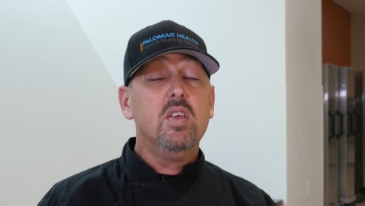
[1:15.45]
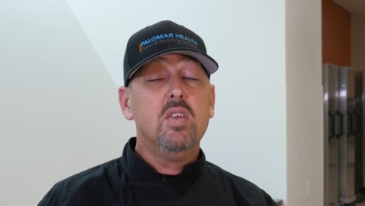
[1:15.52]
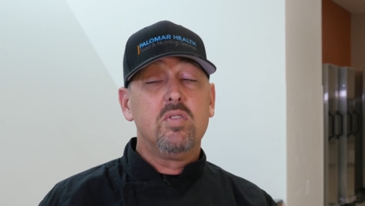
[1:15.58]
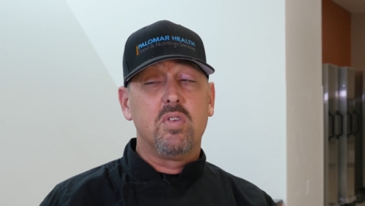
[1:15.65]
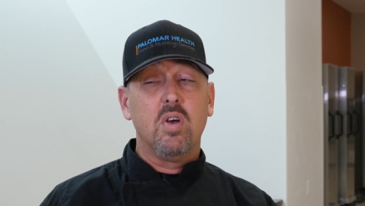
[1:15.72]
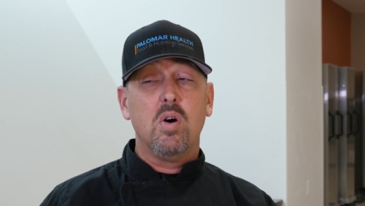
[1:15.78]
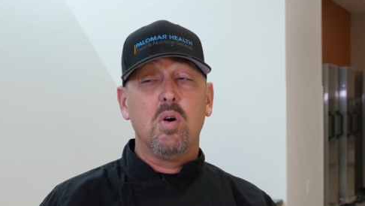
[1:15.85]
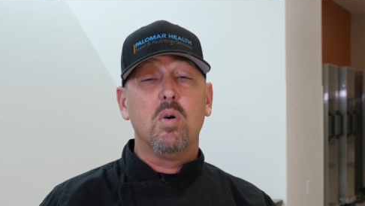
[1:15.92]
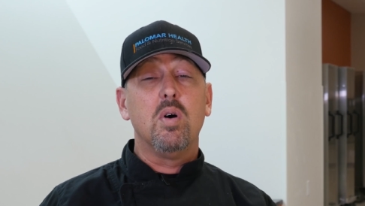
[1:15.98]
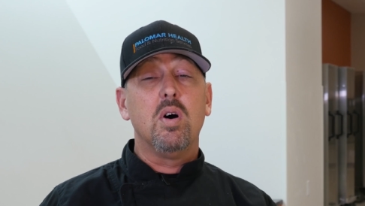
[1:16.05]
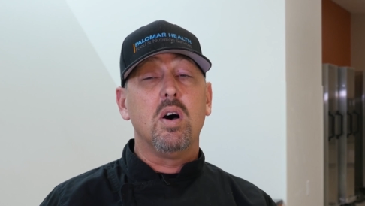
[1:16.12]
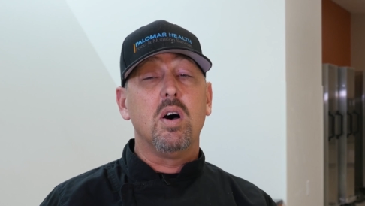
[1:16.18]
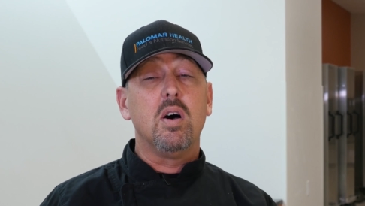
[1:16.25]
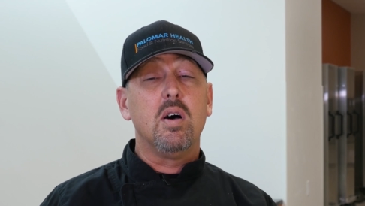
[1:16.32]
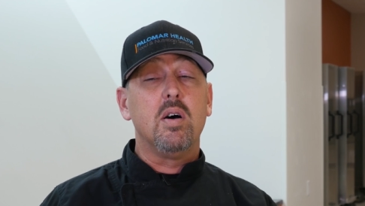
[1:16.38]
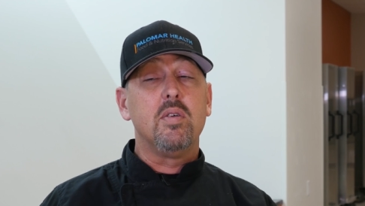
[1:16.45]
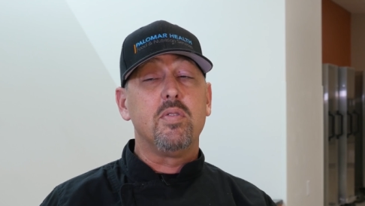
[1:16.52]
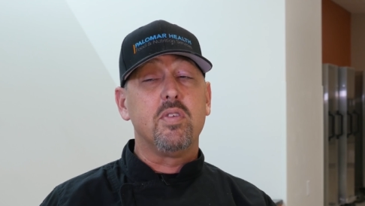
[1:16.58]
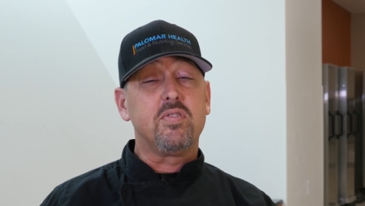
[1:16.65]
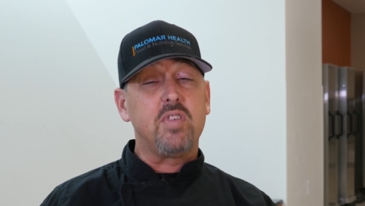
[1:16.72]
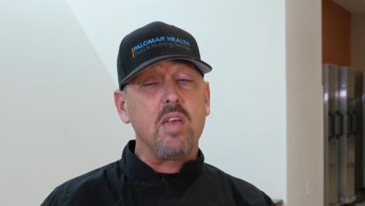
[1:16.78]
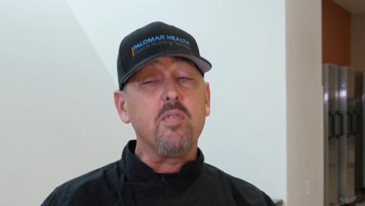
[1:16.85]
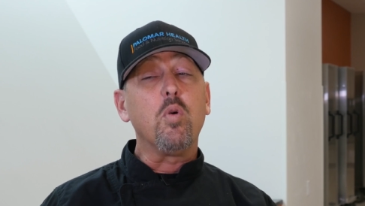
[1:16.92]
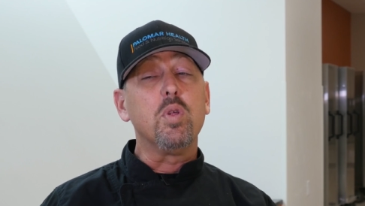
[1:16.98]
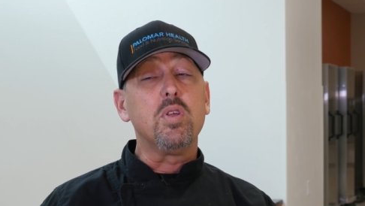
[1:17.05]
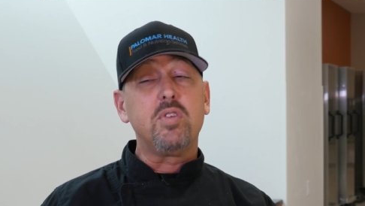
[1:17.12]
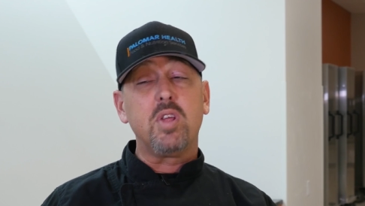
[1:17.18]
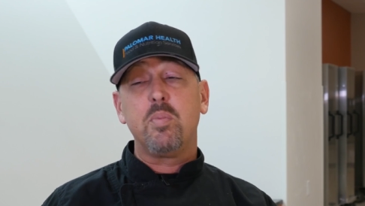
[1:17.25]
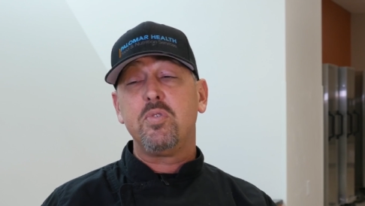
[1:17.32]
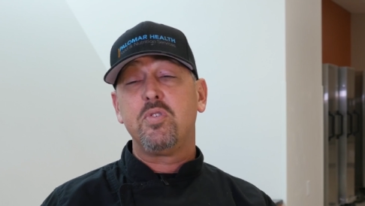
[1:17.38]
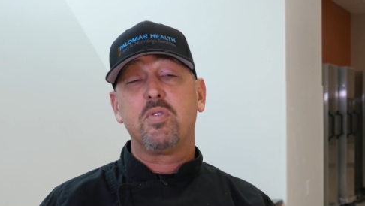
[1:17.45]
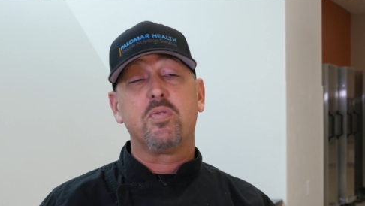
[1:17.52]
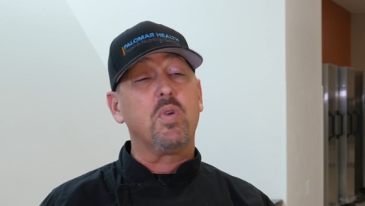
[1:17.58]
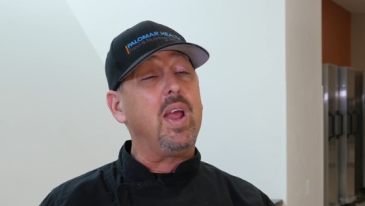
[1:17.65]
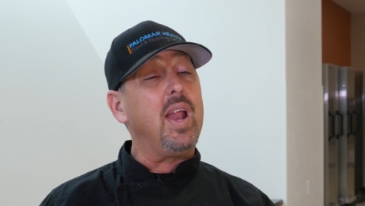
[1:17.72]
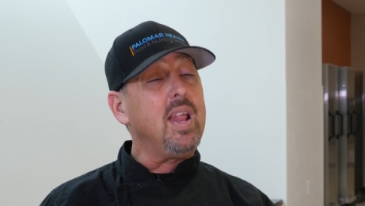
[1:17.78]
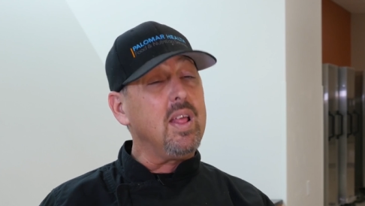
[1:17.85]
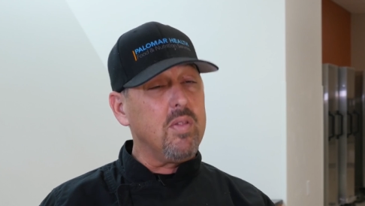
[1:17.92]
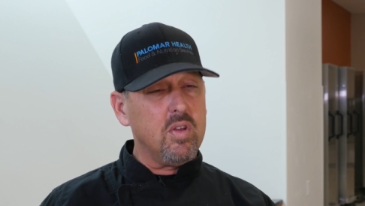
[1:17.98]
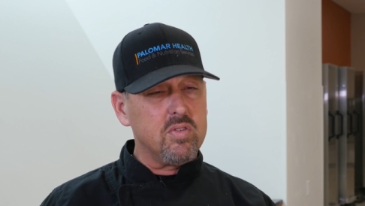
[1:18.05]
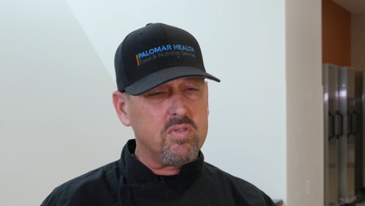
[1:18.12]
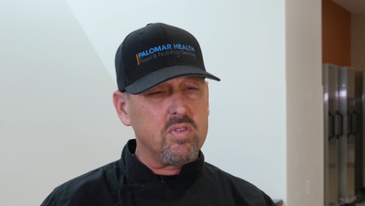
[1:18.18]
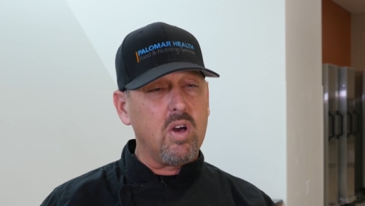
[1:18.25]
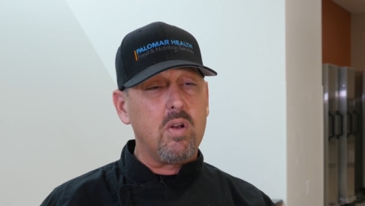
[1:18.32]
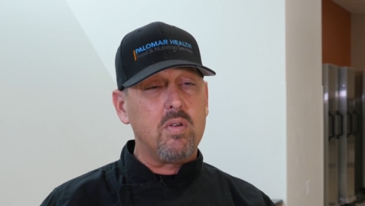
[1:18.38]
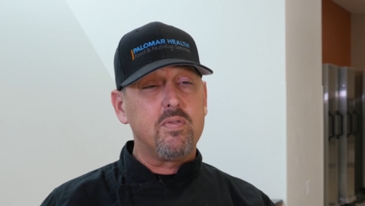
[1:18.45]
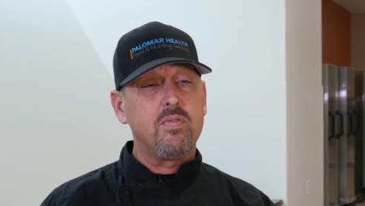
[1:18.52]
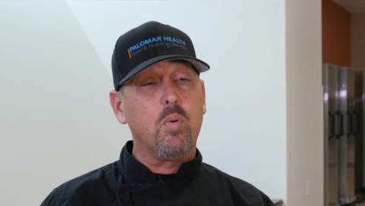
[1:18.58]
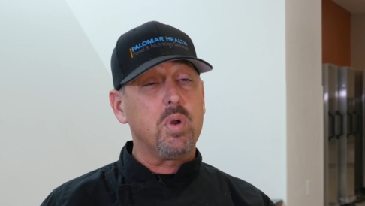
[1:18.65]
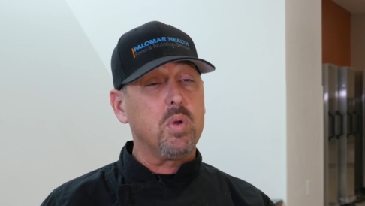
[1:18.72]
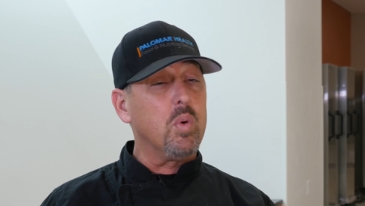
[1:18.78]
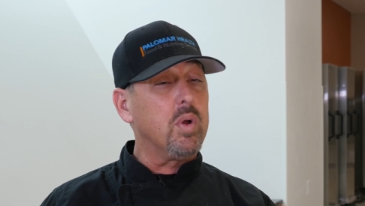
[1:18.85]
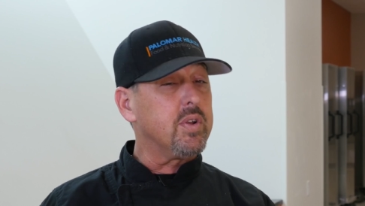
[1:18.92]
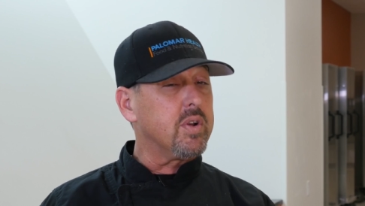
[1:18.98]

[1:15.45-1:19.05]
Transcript: So the safe holding temperature for any of those is 141